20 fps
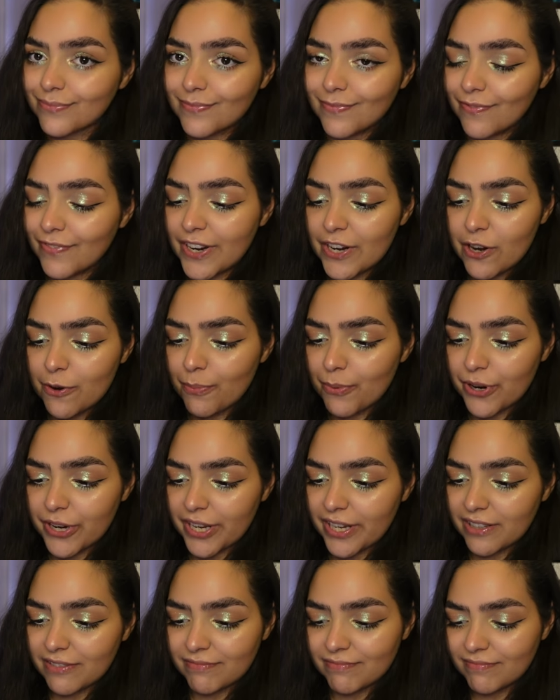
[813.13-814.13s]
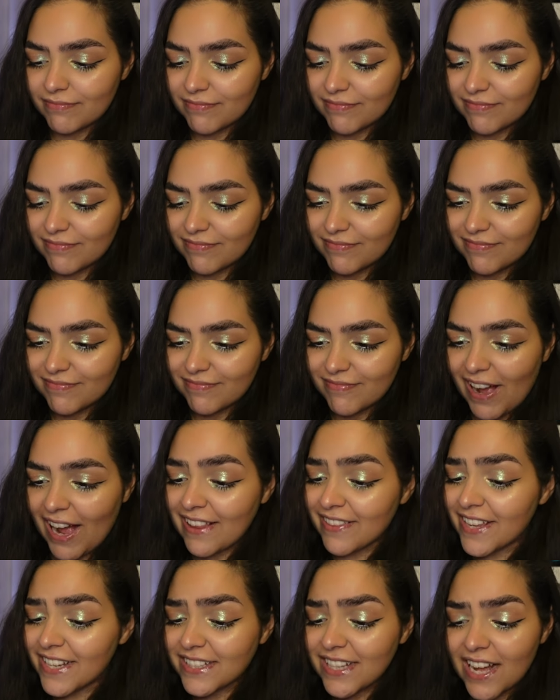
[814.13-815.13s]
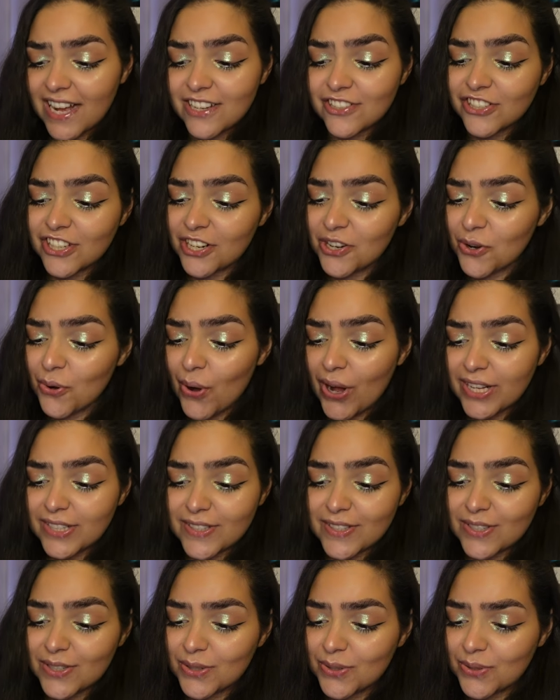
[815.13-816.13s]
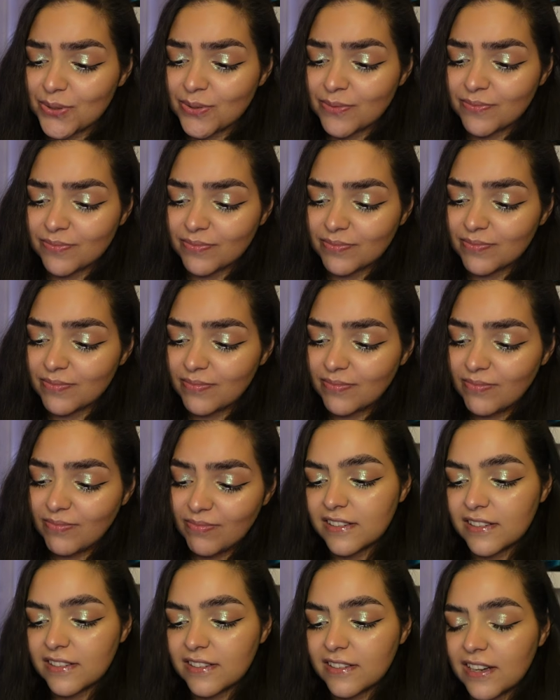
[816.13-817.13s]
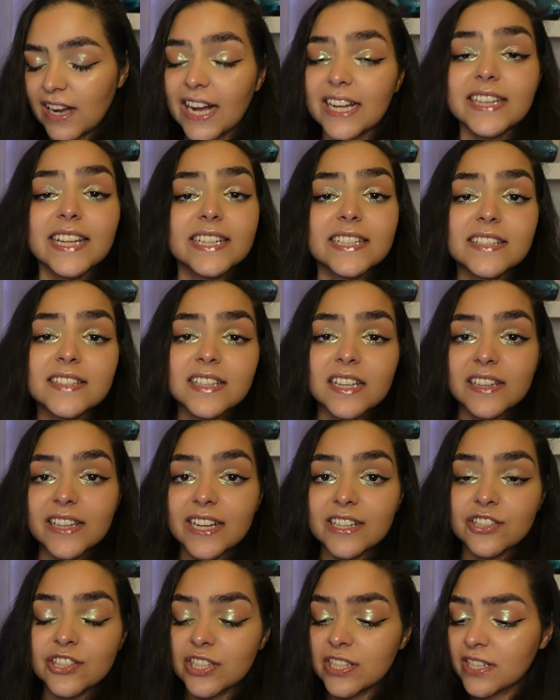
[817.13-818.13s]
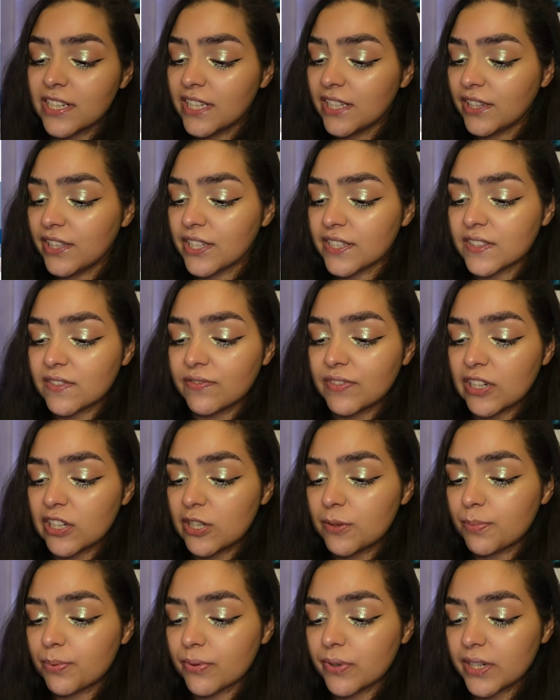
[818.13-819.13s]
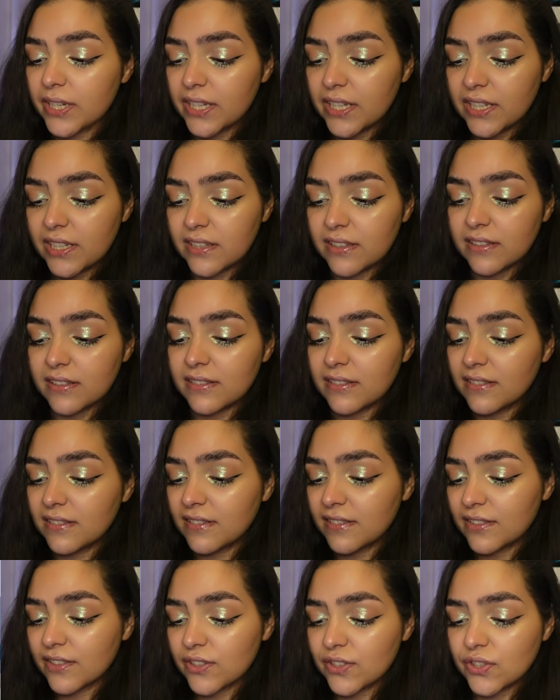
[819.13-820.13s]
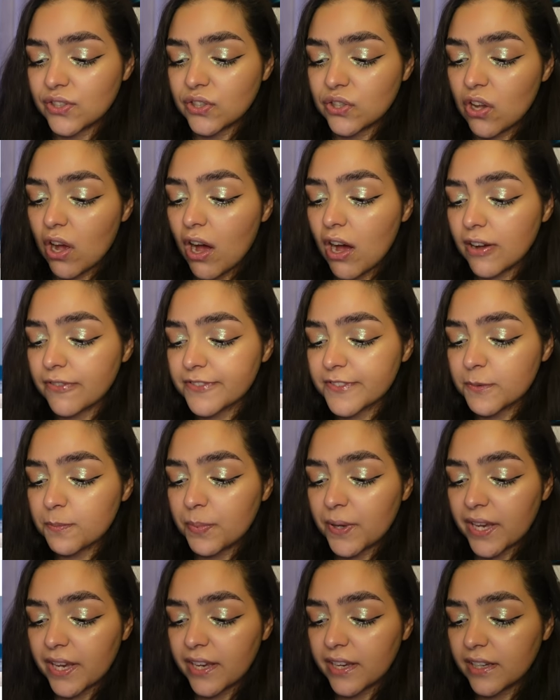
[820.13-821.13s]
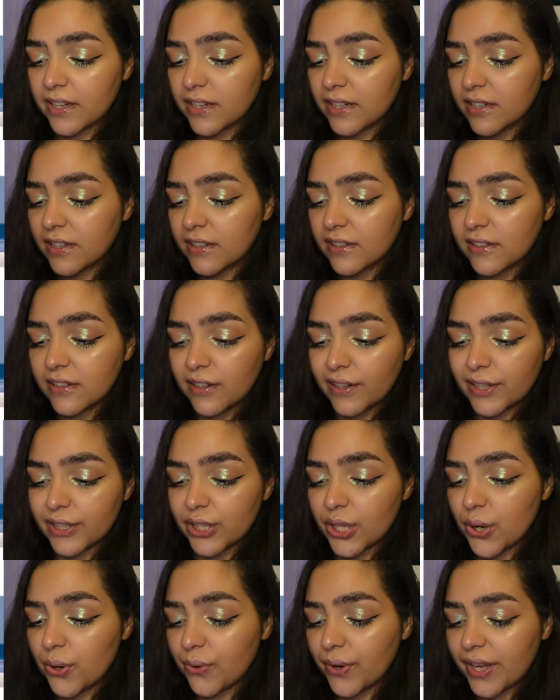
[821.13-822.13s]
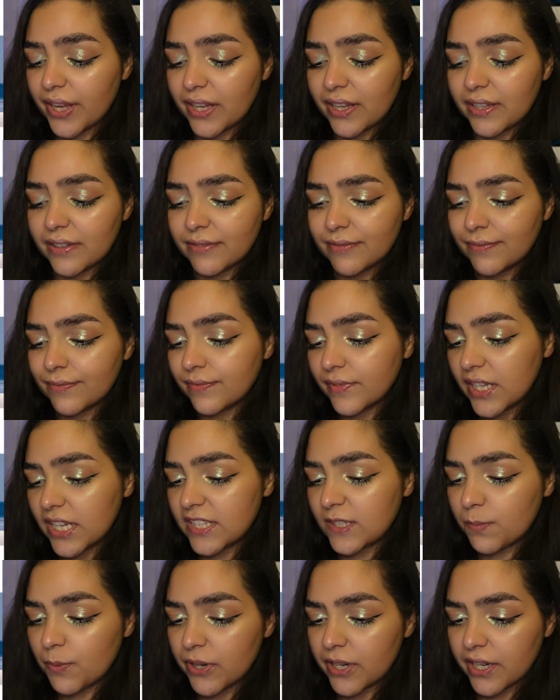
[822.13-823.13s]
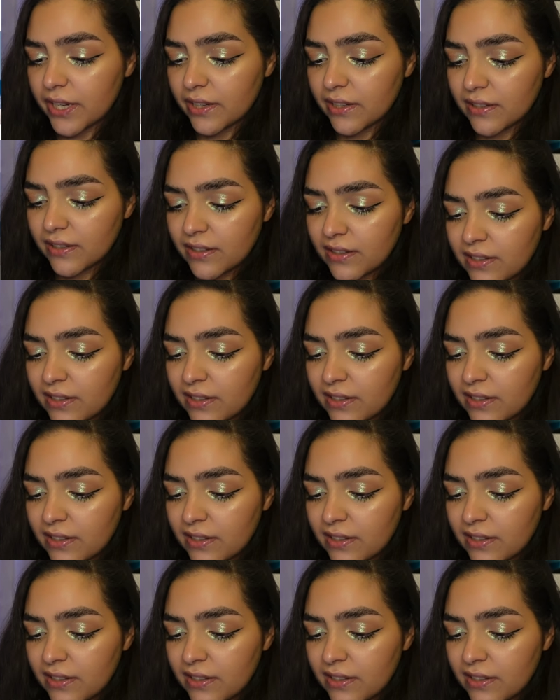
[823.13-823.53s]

very pretty. I like the eyeshadow quads too. I like this collection. It looks very pretty, soft, pink, glowy. It's pretty.